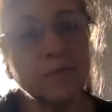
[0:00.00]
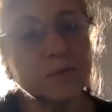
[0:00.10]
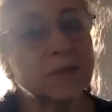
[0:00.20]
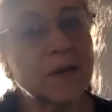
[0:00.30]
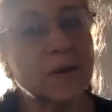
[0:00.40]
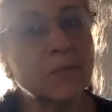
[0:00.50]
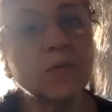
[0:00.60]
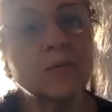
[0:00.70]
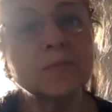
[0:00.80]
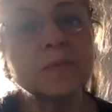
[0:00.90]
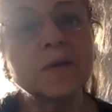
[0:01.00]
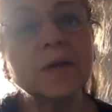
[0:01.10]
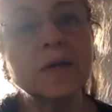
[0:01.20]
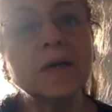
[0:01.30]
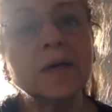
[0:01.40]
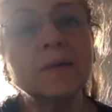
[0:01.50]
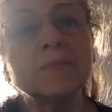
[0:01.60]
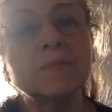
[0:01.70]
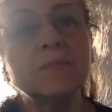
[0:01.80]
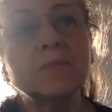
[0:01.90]
with enamel.
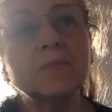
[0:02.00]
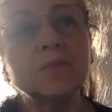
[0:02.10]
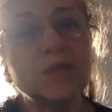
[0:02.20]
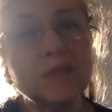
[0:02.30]
Um, which I